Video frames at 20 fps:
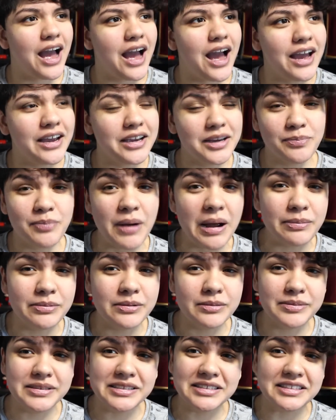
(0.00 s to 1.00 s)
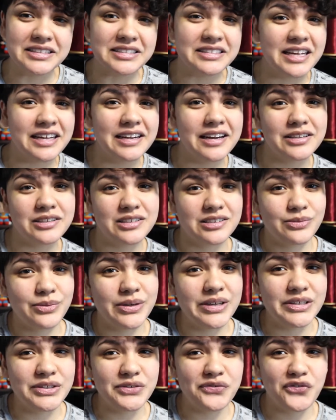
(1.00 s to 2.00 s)
I could probably sustain on
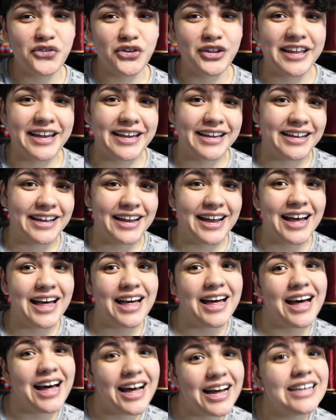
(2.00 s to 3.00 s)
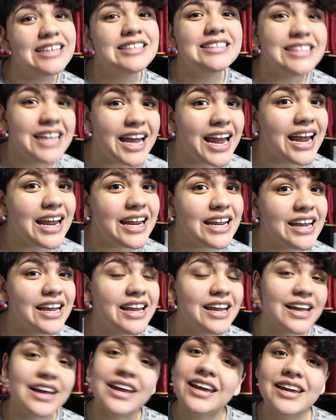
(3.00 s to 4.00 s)
sweets for like a day,
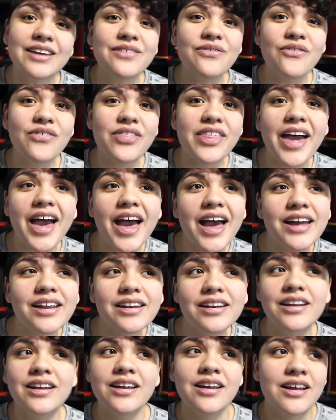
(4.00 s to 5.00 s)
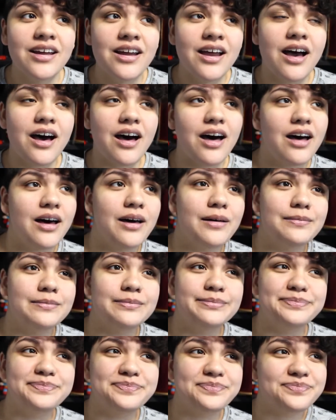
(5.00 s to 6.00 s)
if that.
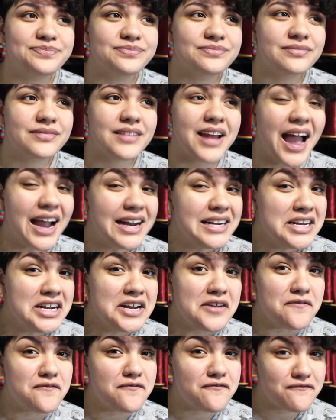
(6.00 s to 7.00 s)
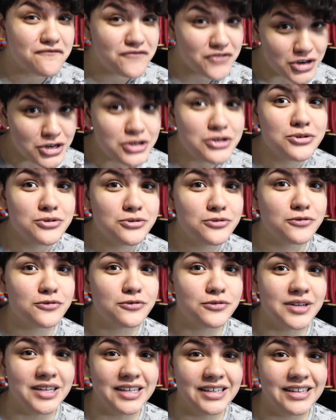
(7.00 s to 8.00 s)
I need
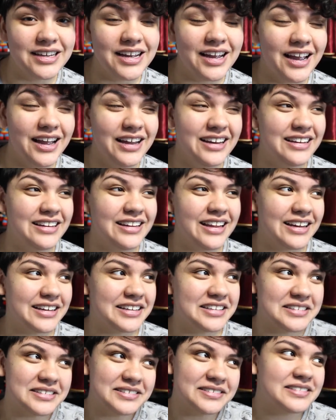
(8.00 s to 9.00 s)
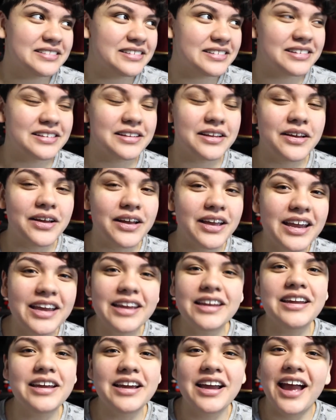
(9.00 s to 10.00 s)
food, and like
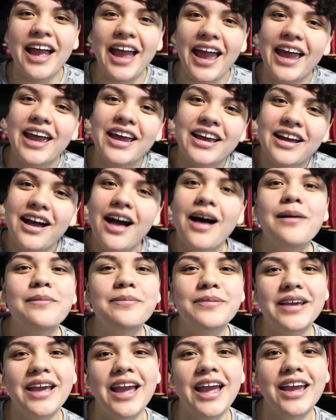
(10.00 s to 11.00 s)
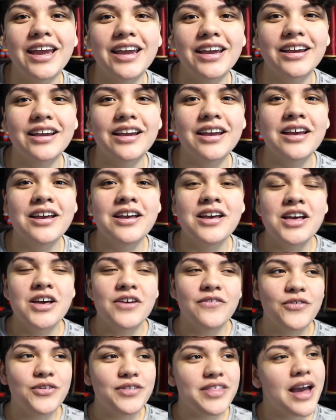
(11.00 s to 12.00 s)
eating a cupcake
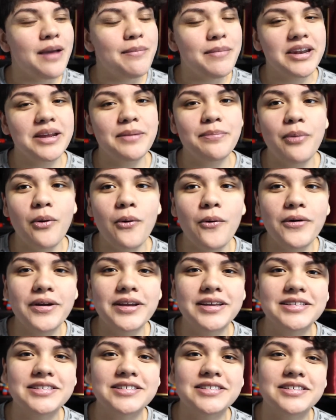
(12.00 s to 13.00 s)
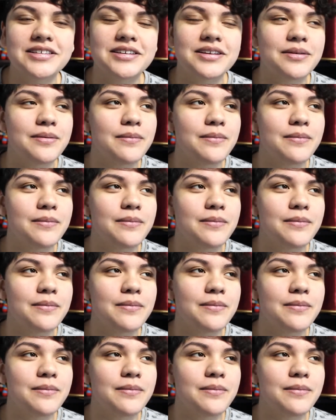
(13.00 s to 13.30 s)
for that many points